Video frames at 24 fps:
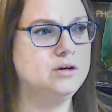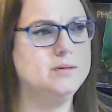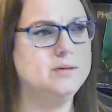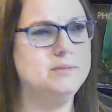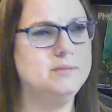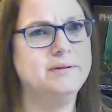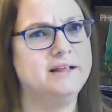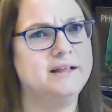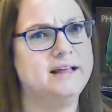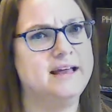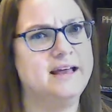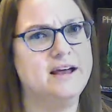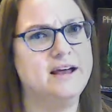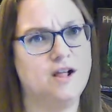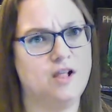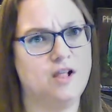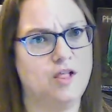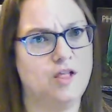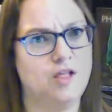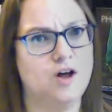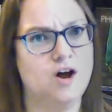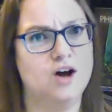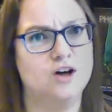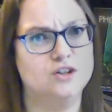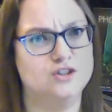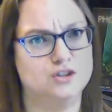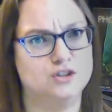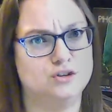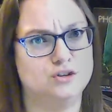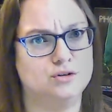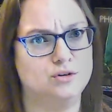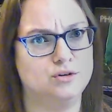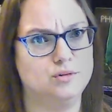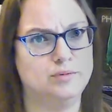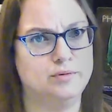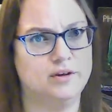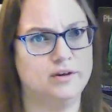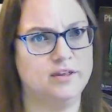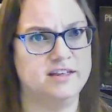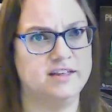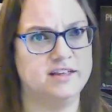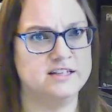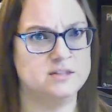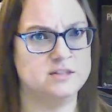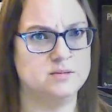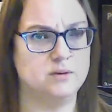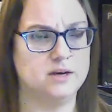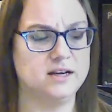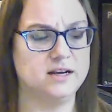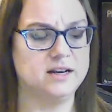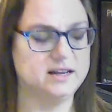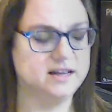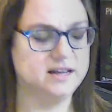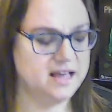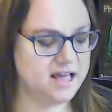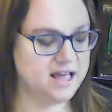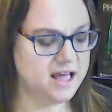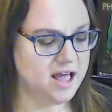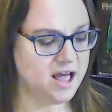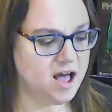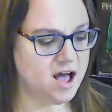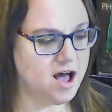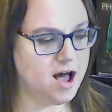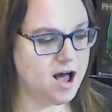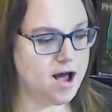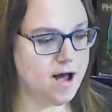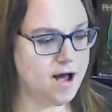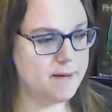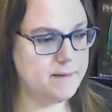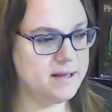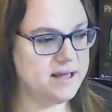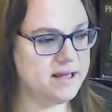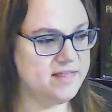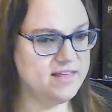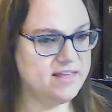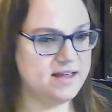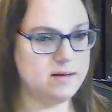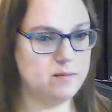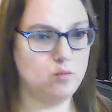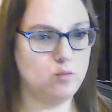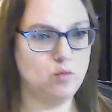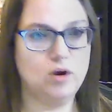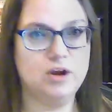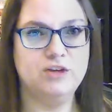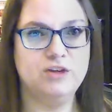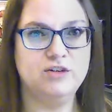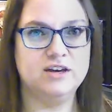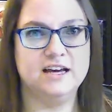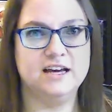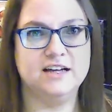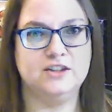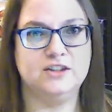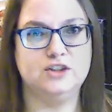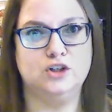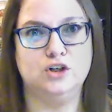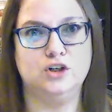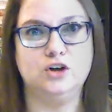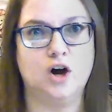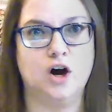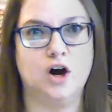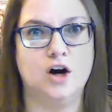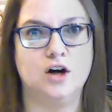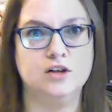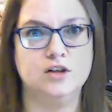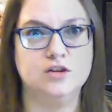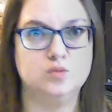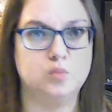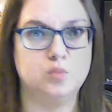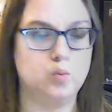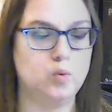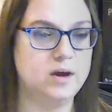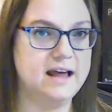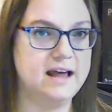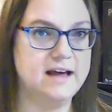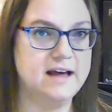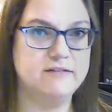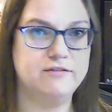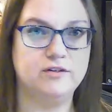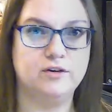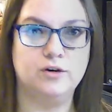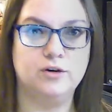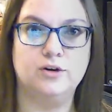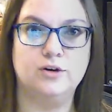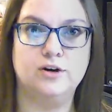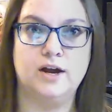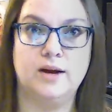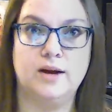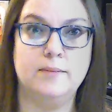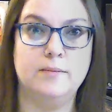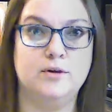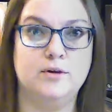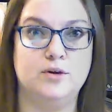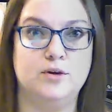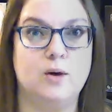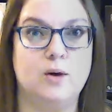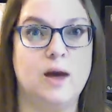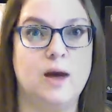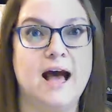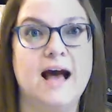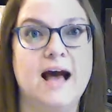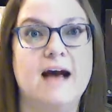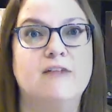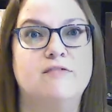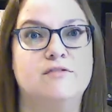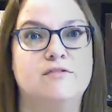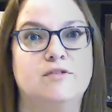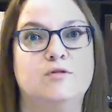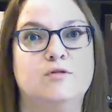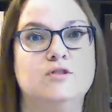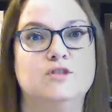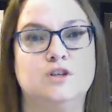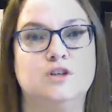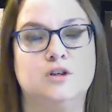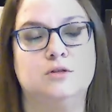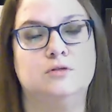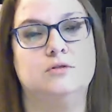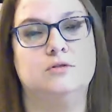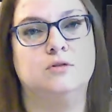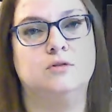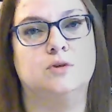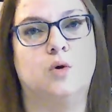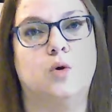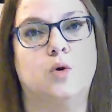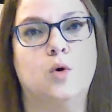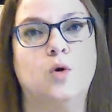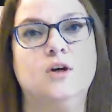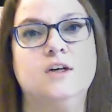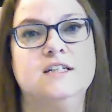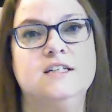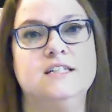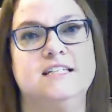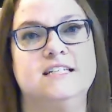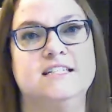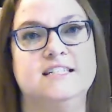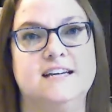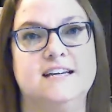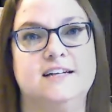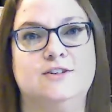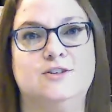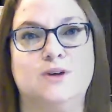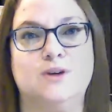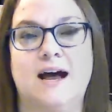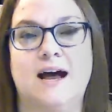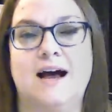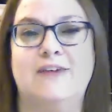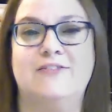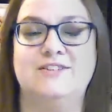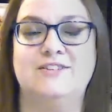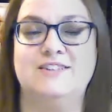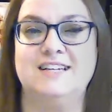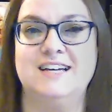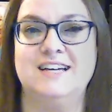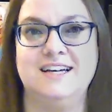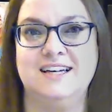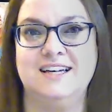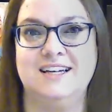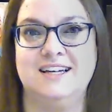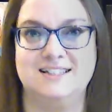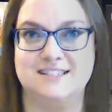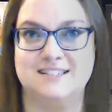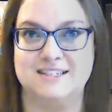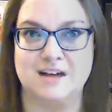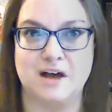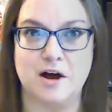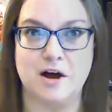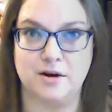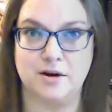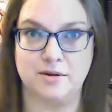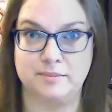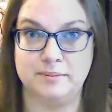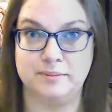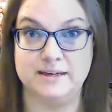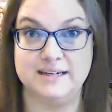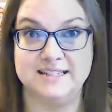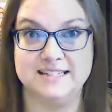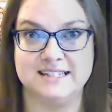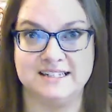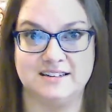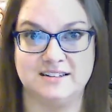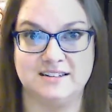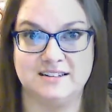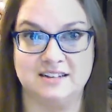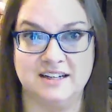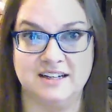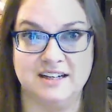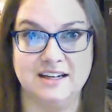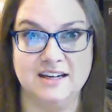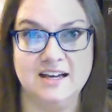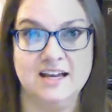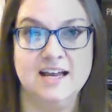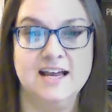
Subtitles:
can play a large group with this one. And then when you get your cards, whatever number you have, those are horses that you have tickets on, basically.